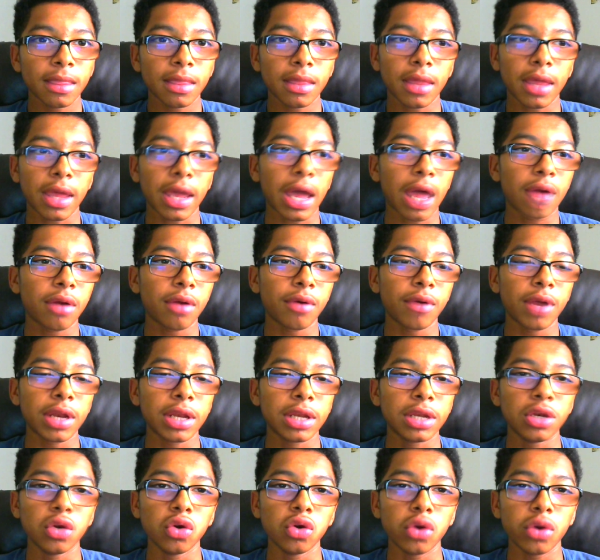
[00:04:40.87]
like, I already
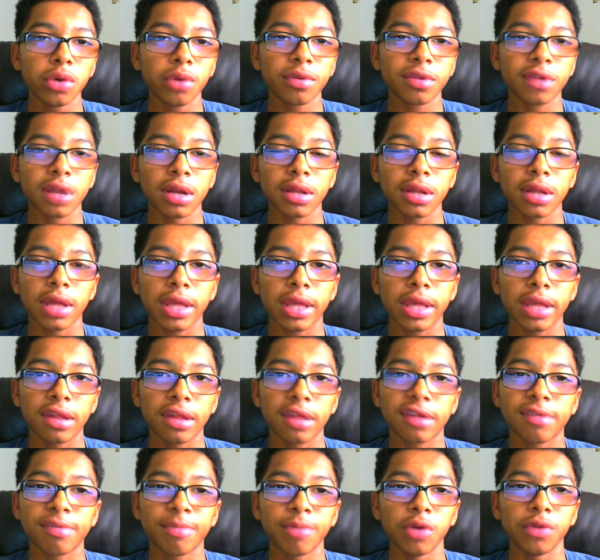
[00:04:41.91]
knew it was going to, like,
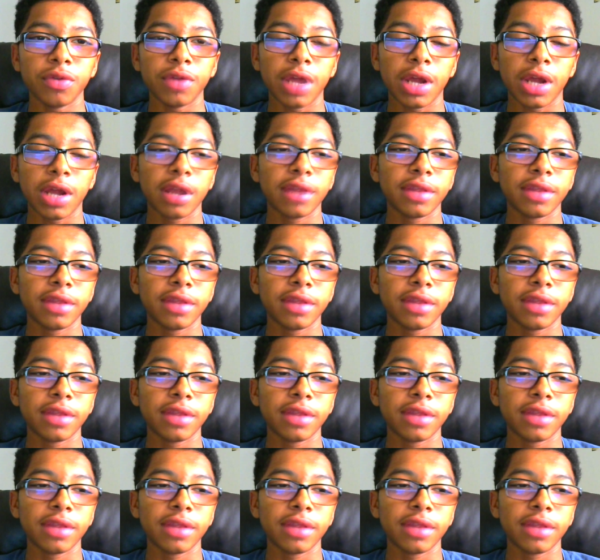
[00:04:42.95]
explode there.